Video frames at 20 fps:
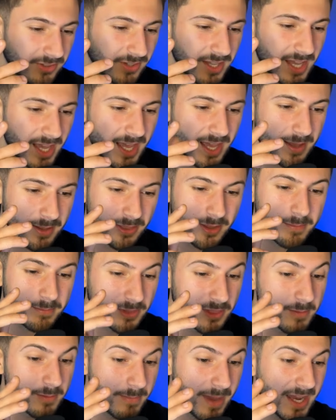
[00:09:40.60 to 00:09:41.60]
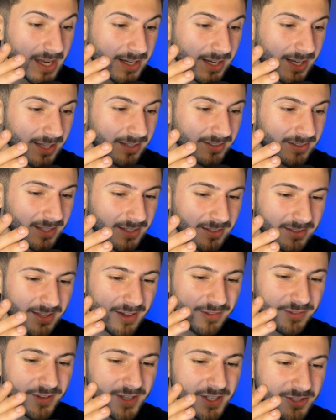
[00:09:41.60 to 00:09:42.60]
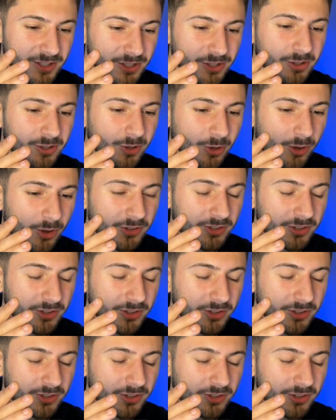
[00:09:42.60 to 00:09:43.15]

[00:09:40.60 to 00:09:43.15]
here the main listings that are featured, lots of